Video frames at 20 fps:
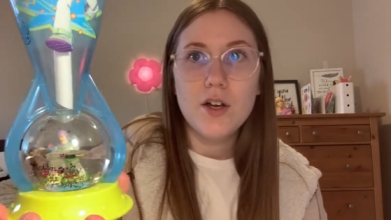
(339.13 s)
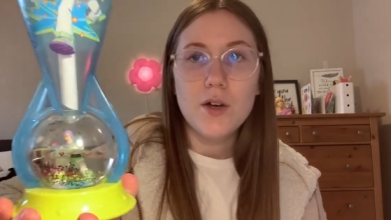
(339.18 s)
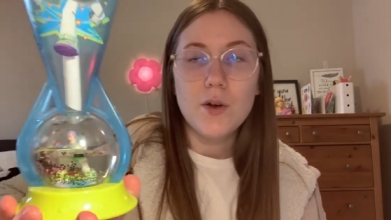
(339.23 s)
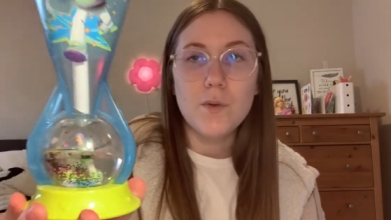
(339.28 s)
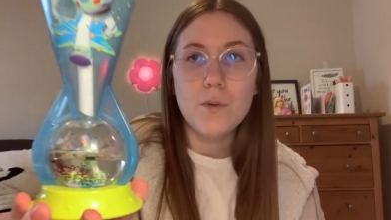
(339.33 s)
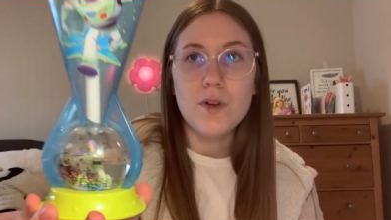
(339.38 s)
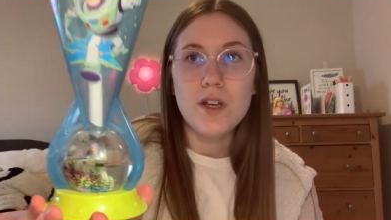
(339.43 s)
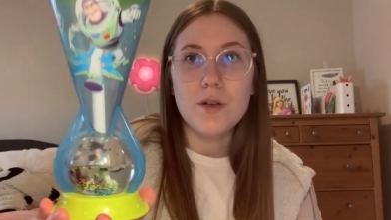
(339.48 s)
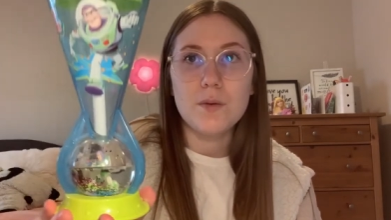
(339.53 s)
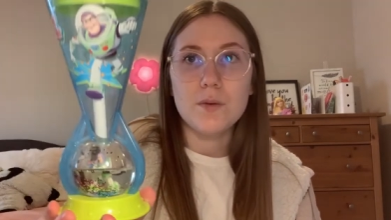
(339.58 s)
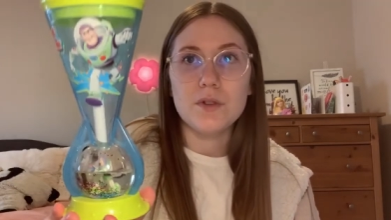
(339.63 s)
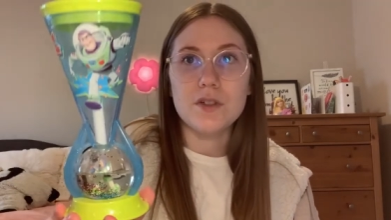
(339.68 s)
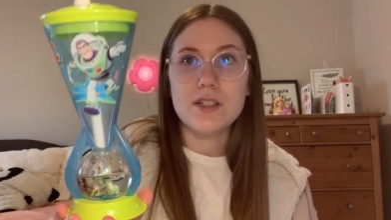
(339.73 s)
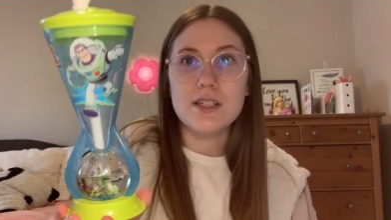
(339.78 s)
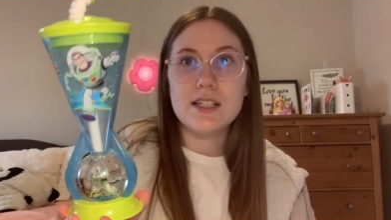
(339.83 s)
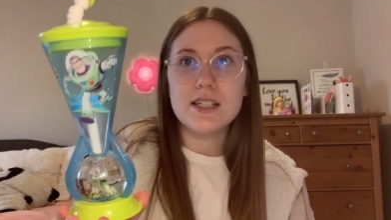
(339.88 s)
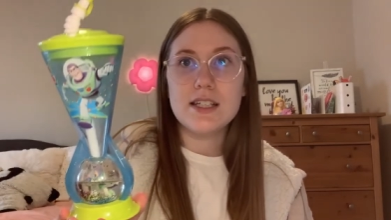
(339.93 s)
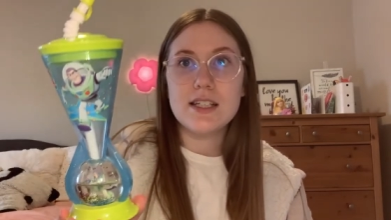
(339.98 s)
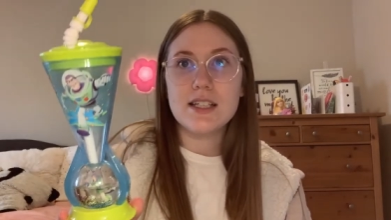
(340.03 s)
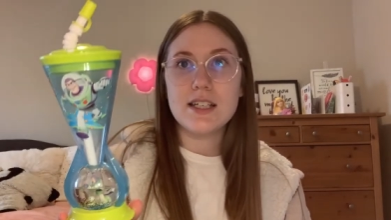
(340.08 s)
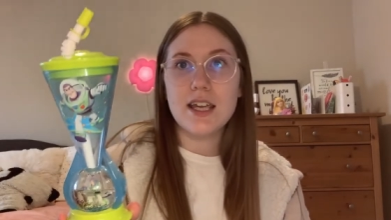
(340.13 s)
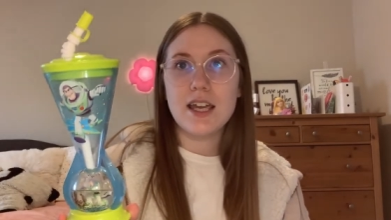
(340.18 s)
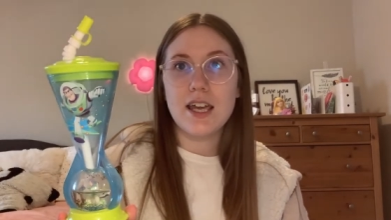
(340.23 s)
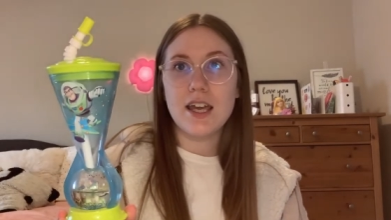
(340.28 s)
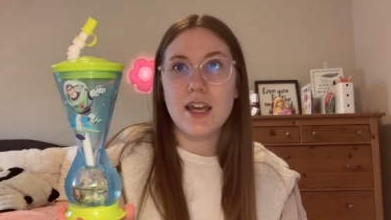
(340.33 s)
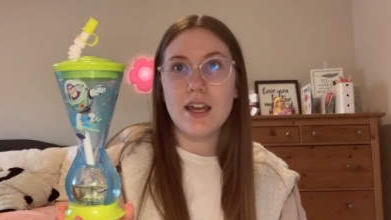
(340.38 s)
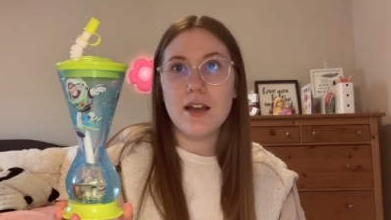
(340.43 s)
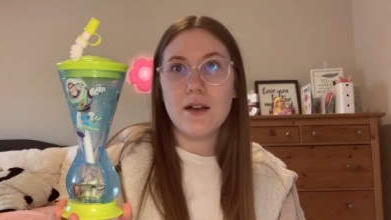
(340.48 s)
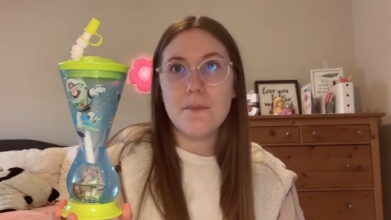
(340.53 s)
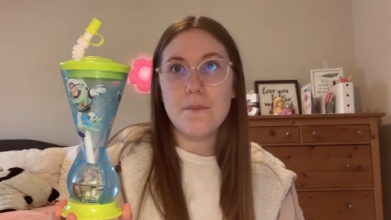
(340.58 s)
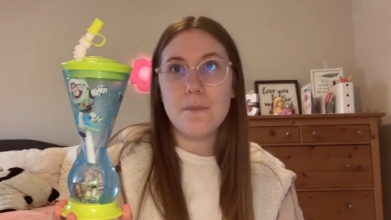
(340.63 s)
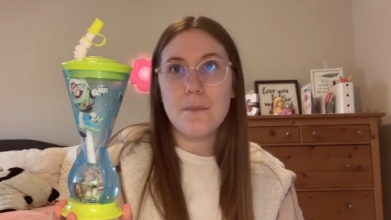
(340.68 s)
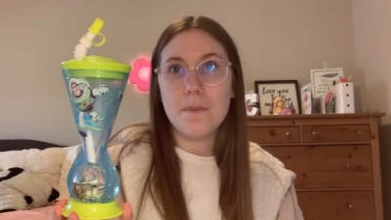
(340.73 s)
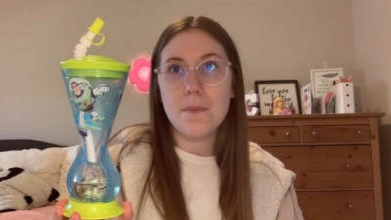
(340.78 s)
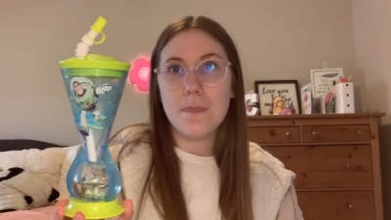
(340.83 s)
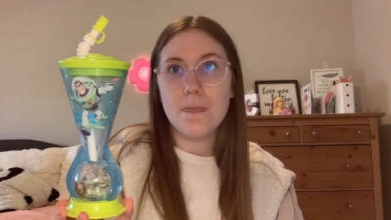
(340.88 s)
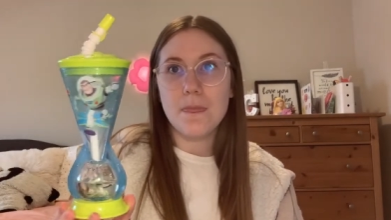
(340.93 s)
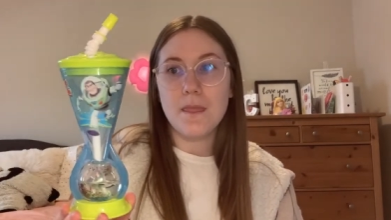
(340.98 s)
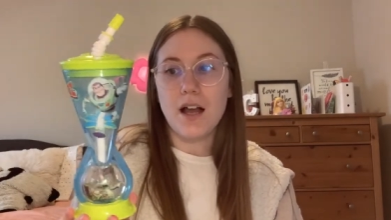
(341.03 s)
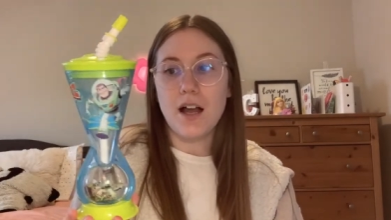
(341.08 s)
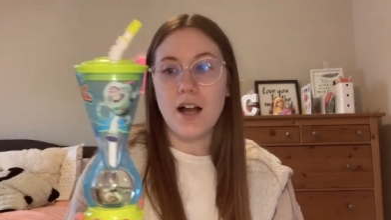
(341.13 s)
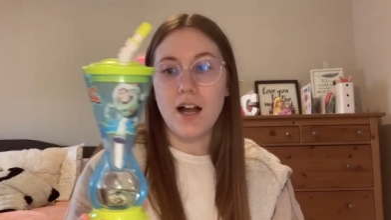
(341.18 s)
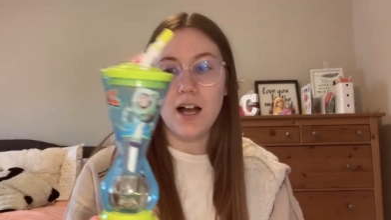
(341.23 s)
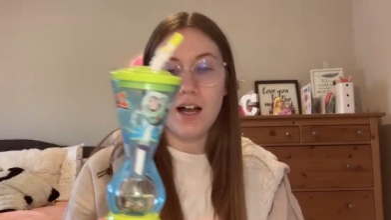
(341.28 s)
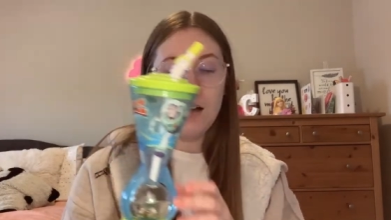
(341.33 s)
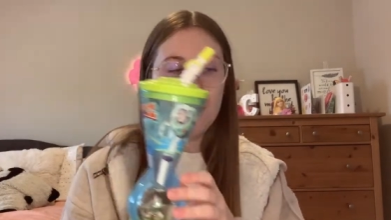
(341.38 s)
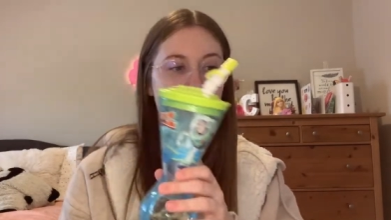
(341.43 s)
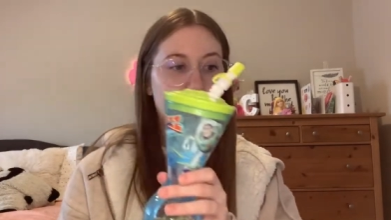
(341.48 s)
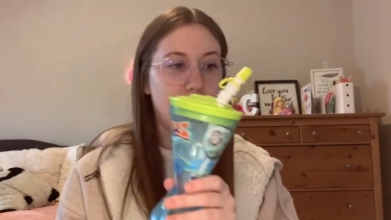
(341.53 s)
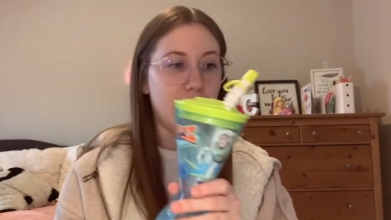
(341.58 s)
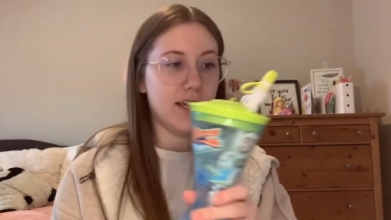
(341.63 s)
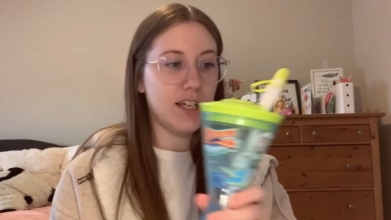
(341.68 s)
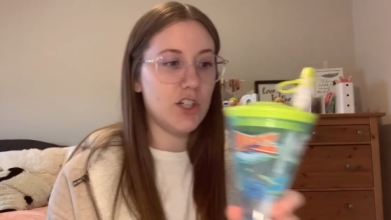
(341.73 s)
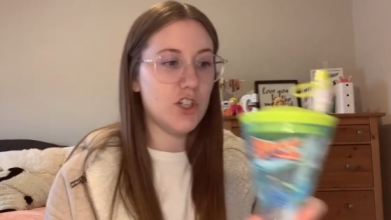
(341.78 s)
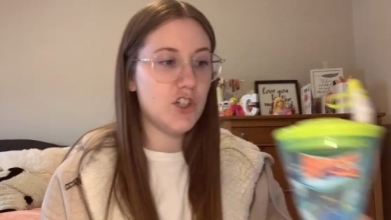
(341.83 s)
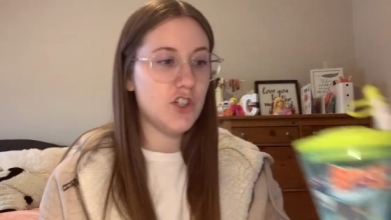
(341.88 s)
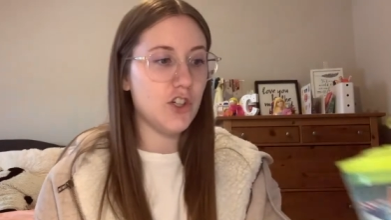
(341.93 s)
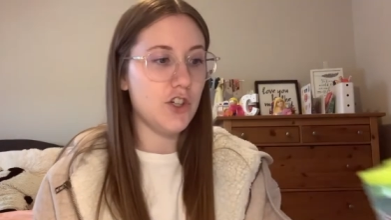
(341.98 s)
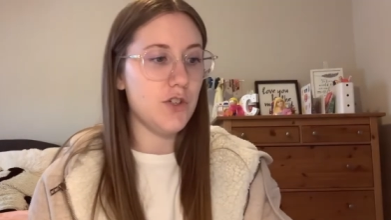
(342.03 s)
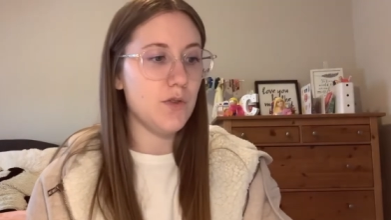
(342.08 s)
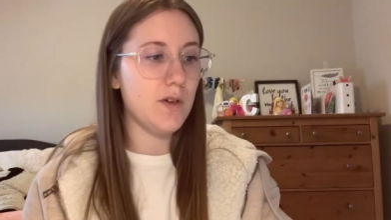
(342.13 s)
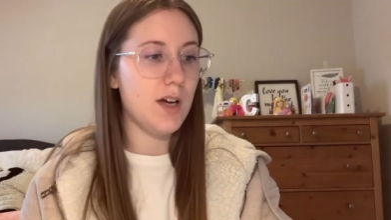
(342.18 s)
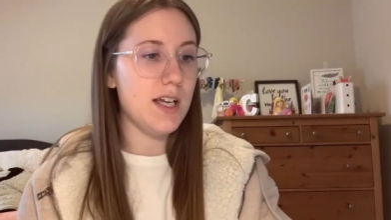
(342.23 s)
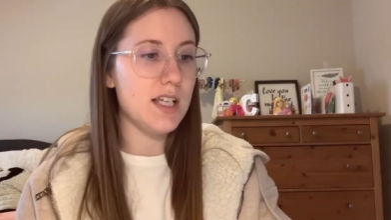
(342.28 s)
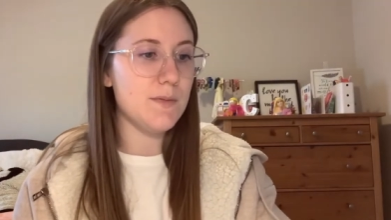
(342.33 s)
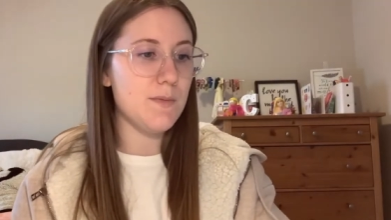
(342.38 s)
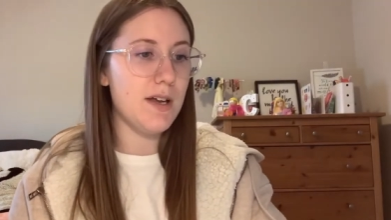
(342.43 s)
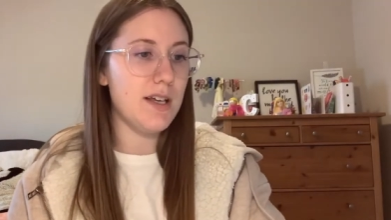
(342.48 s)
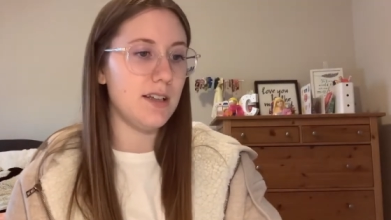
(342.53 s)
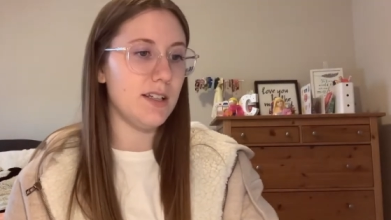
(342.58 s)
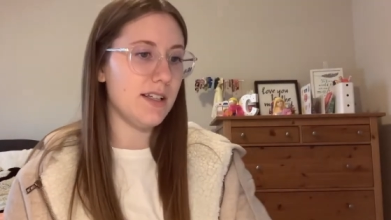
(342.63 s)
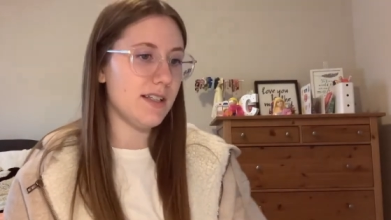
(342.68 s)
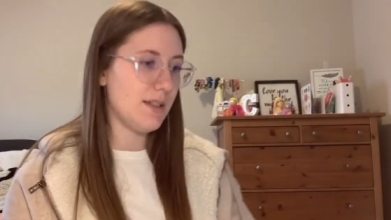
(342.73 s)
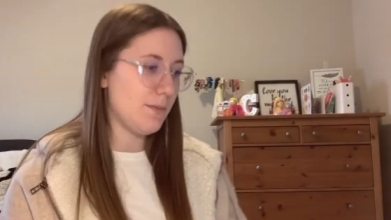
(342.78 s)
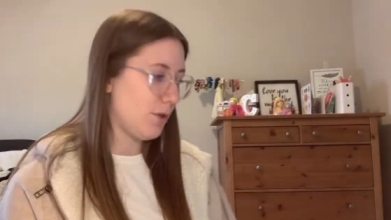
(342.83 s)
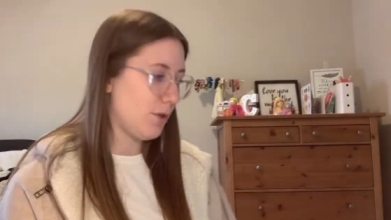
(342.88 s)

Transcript: We will see. Um, I can show you guys my Lizzie